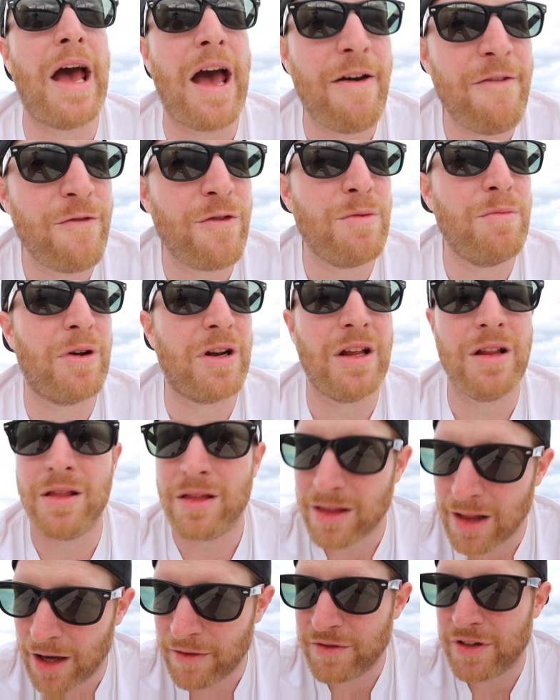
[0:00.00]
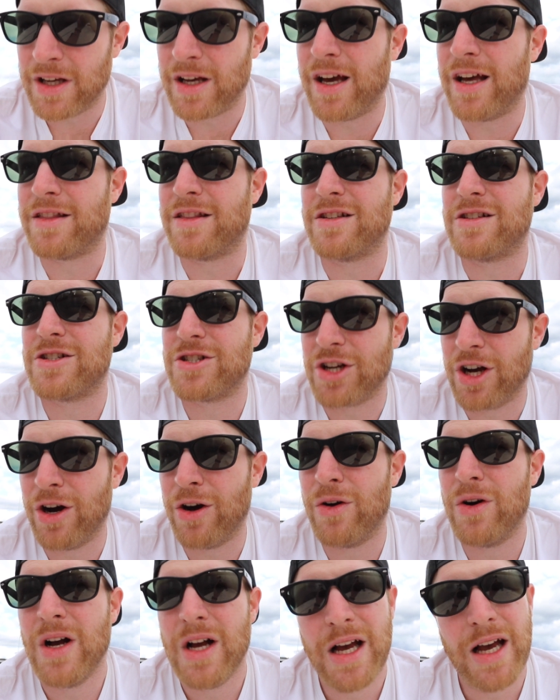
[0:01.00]
Everybody loved it at the
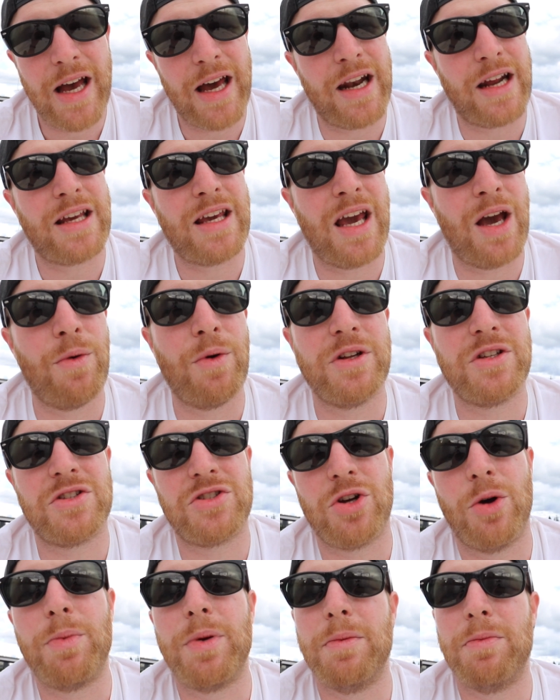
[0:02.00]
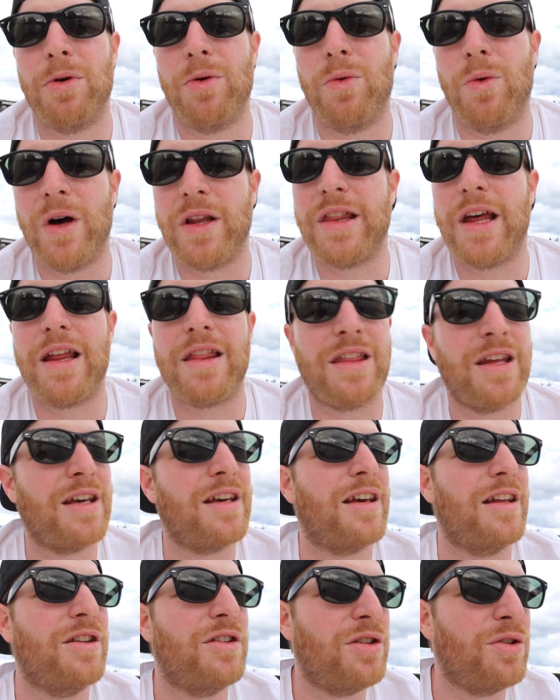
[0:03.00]
show, and I can't wait to show people what that
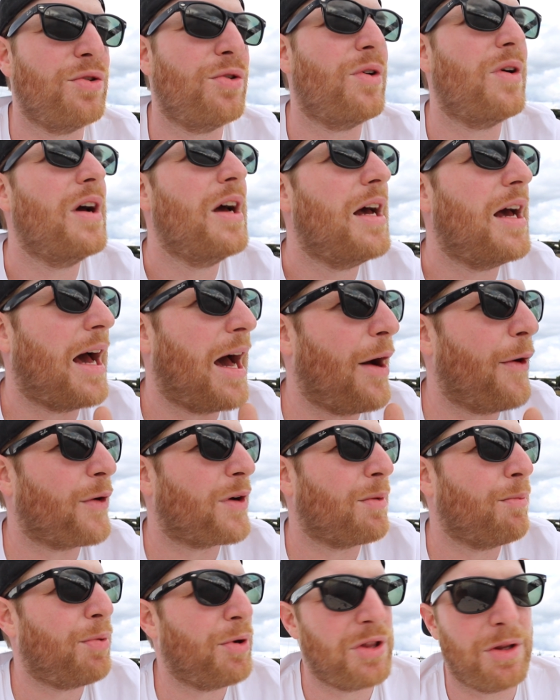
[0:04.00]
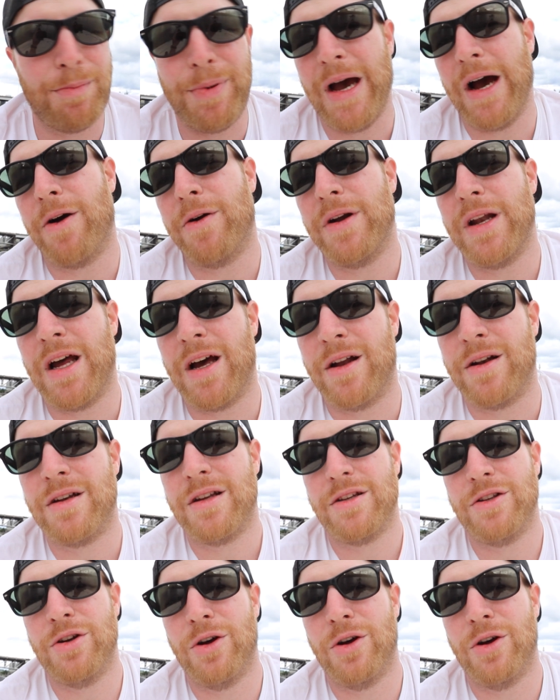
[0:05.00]
thing can do, how it can put the power down.